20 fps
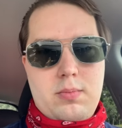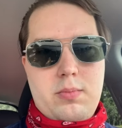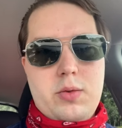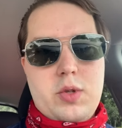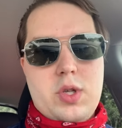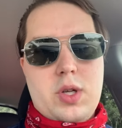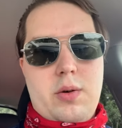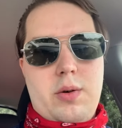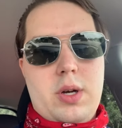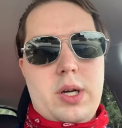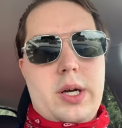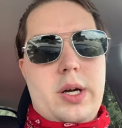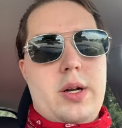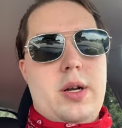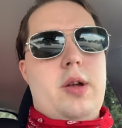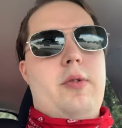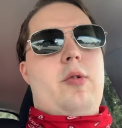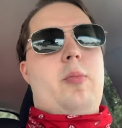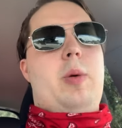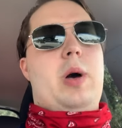What's going on,
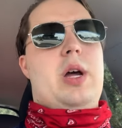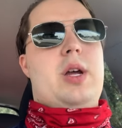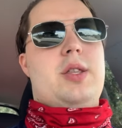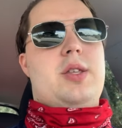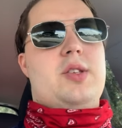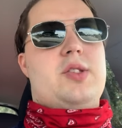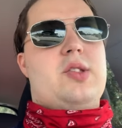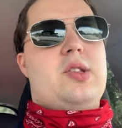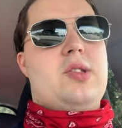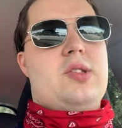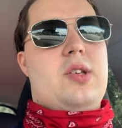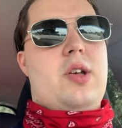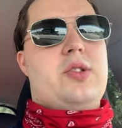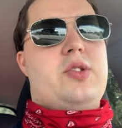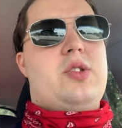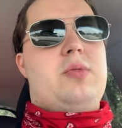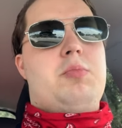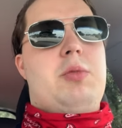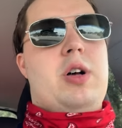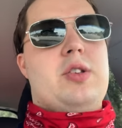everybody? This is
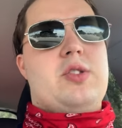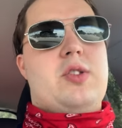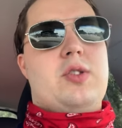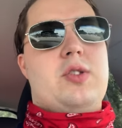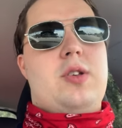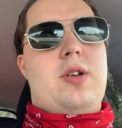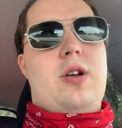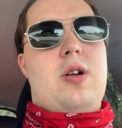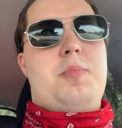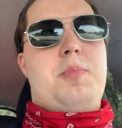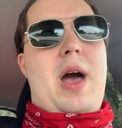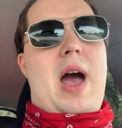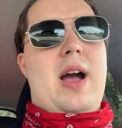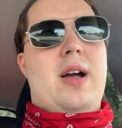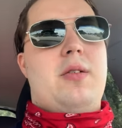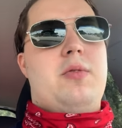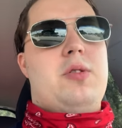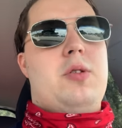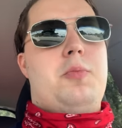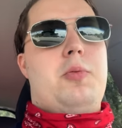LC Muscles here,
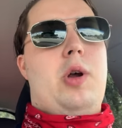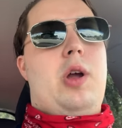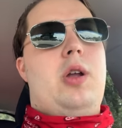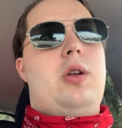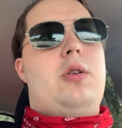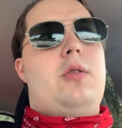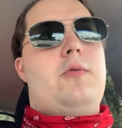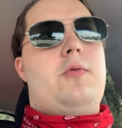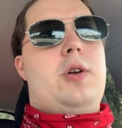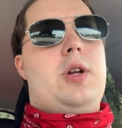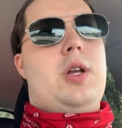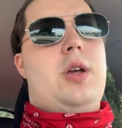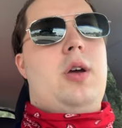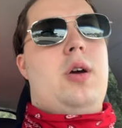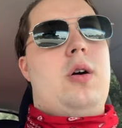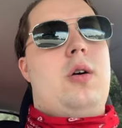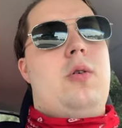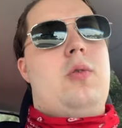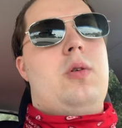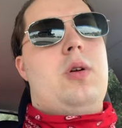back with a brand new
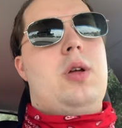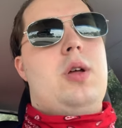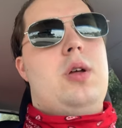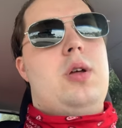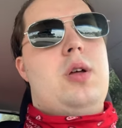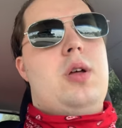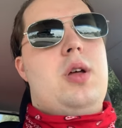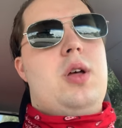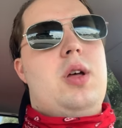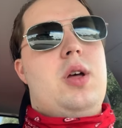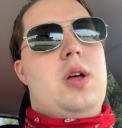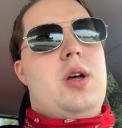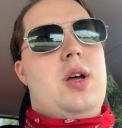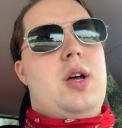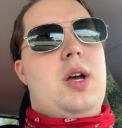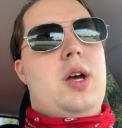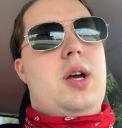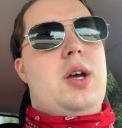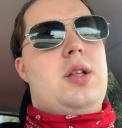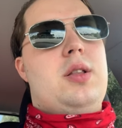video.
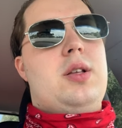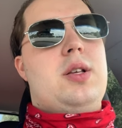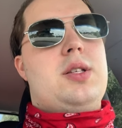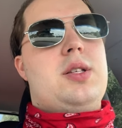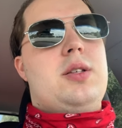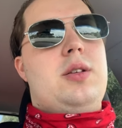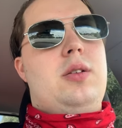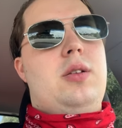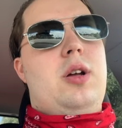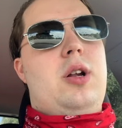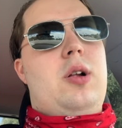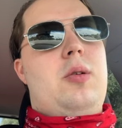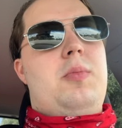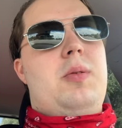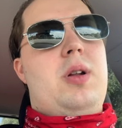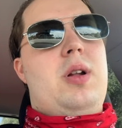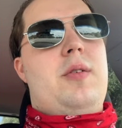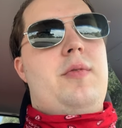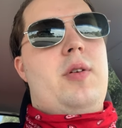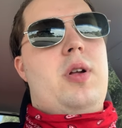And this is a little
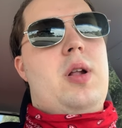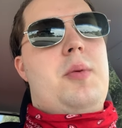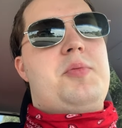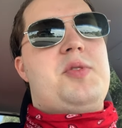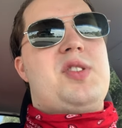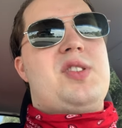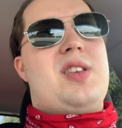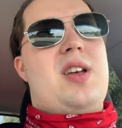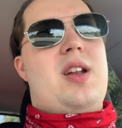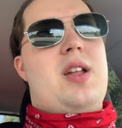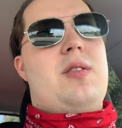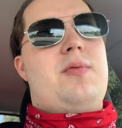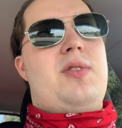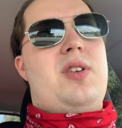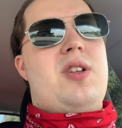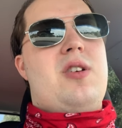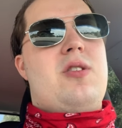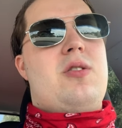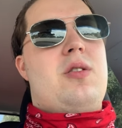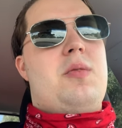bit of an upsetting
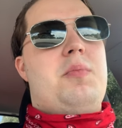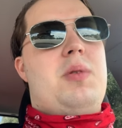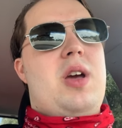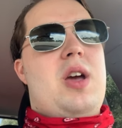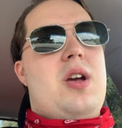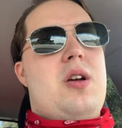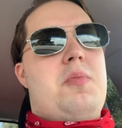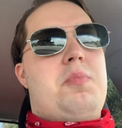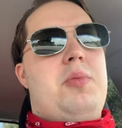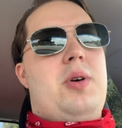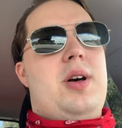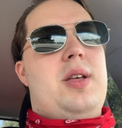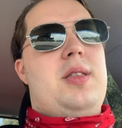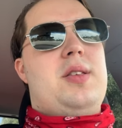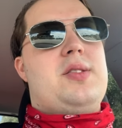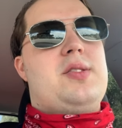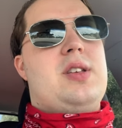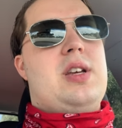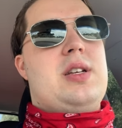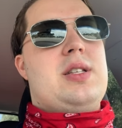video to make, but at the
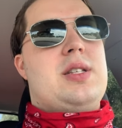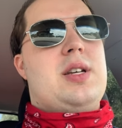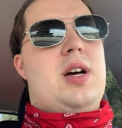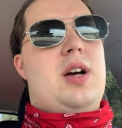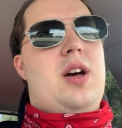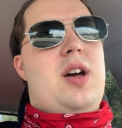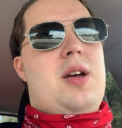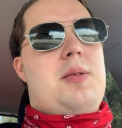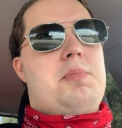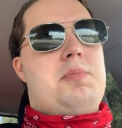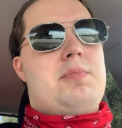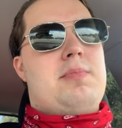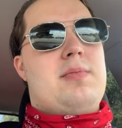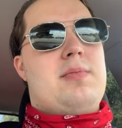same time,